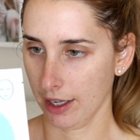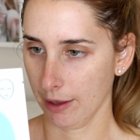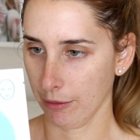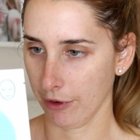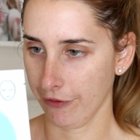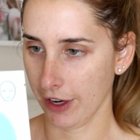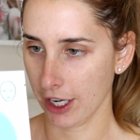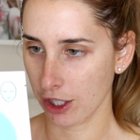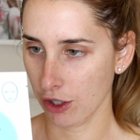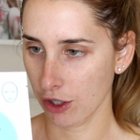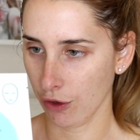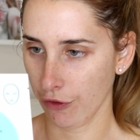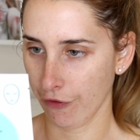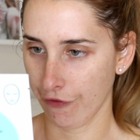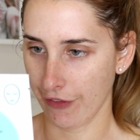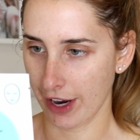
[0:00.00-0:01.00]

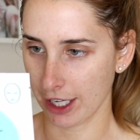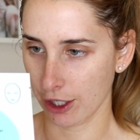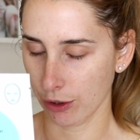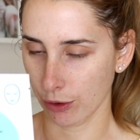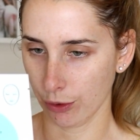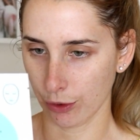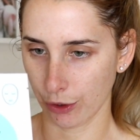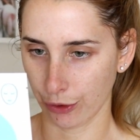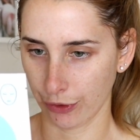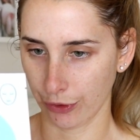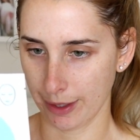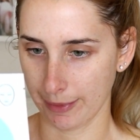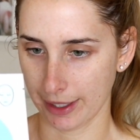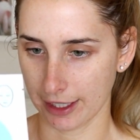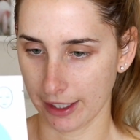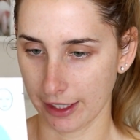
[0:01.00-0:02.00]
professional facial
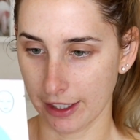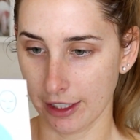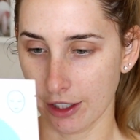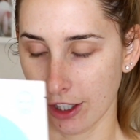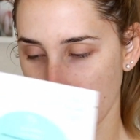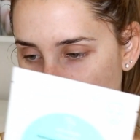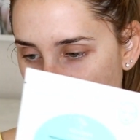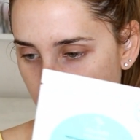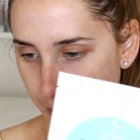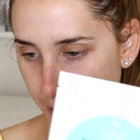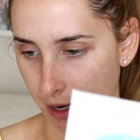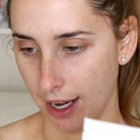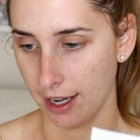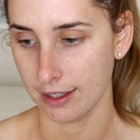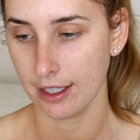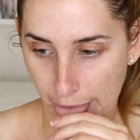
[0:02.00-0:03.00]
treatment. So this is a sheet mask.